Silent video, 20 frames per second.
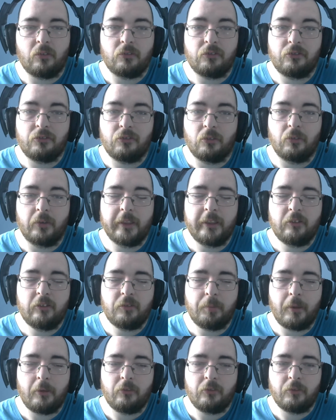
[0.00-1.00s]
a story,
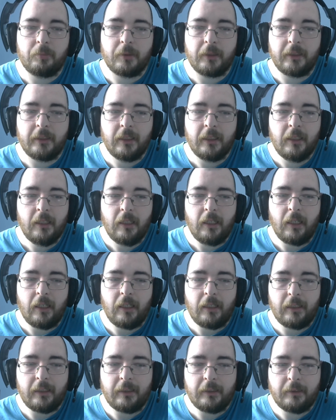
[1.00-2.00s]
supposedly.
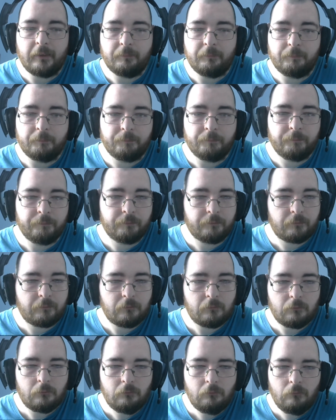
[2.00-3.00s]

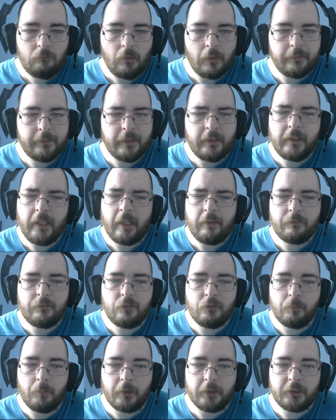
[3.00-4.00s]
Didn't have
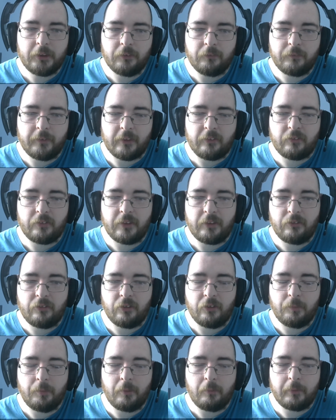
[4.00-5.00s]
too much of Destiny
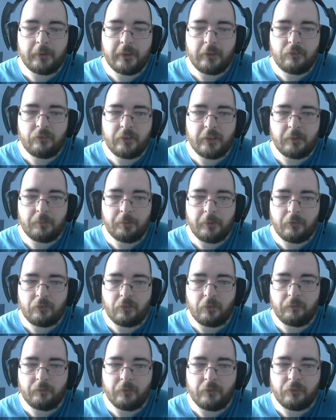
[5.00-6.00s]
2, but we did see a press
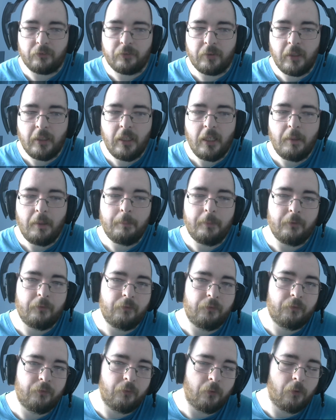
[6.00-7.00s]
conference
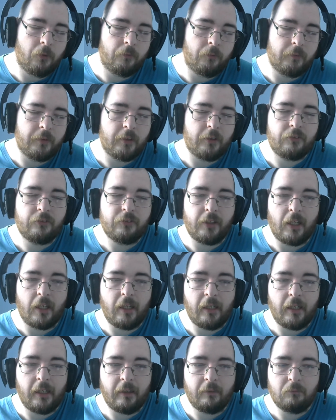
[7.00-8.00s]
before this.
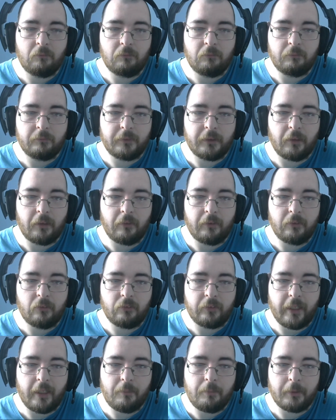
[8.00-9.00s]
It
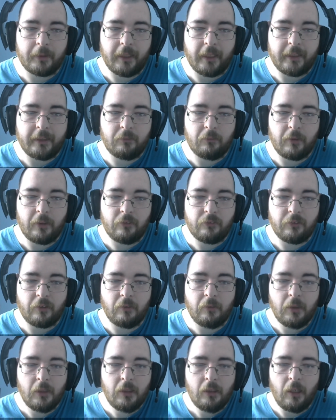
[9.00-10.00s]
looked epic anyway,
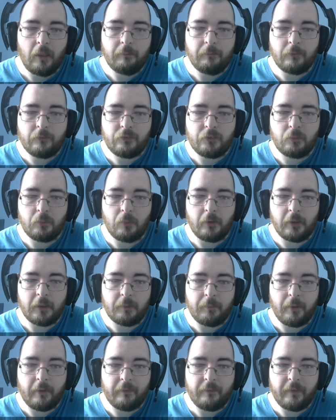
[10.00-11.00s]
so I'm not too worried
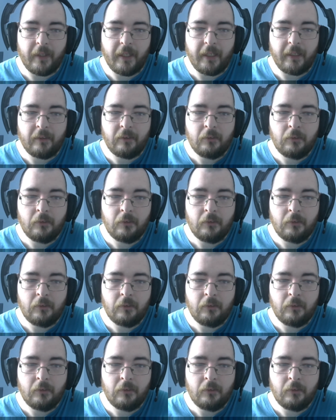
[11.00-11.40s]
about that.